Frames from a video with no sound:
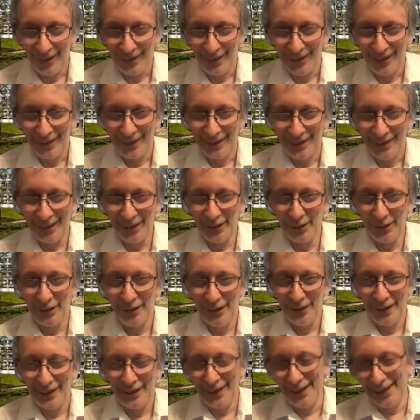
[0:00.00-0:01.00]
So
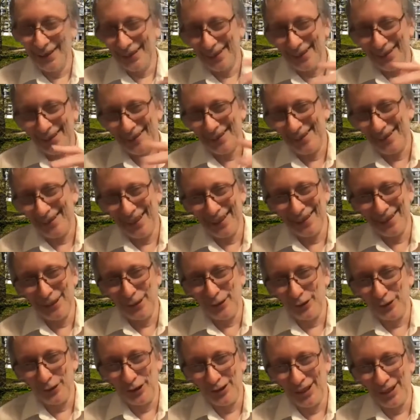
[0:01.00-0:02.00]
this thing is
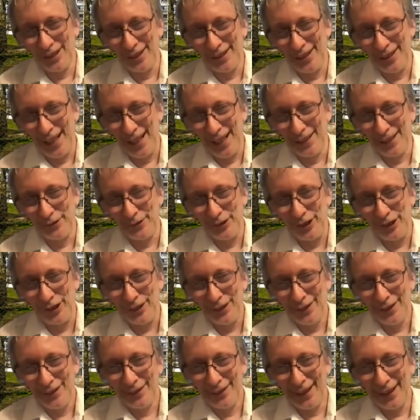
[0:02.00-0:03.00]
not just an analogy.
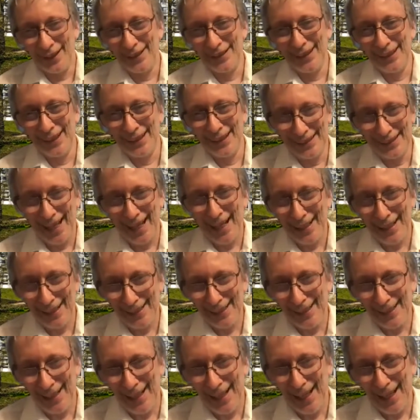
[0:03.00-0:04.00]
That is
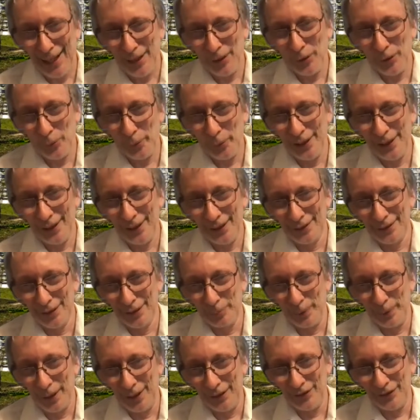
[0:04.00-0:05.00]
exactly how we learn to
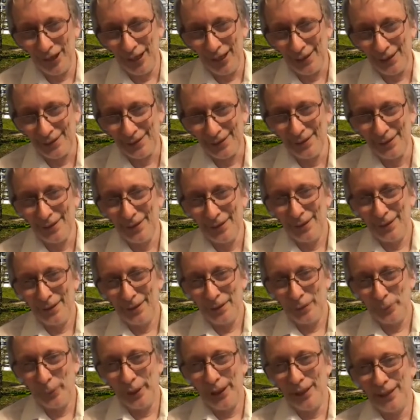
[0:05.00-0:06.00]
play chess.
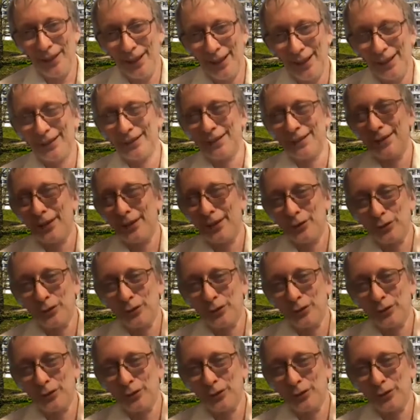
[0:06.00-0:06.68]
We learn to